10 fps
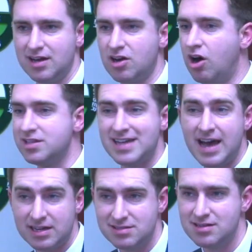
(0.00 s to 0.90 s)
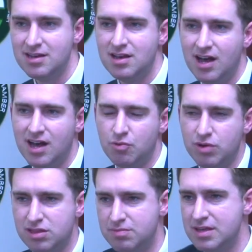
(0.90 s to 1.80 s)
contacts
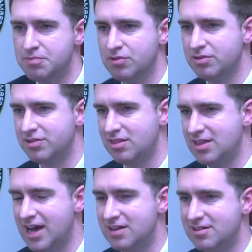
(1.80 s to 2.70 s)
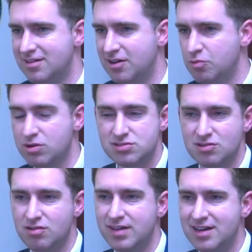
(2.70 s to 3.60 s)
with the people that we're
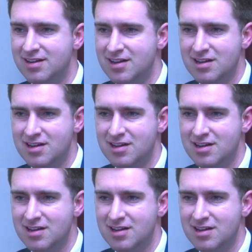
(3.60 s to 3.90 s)
serving.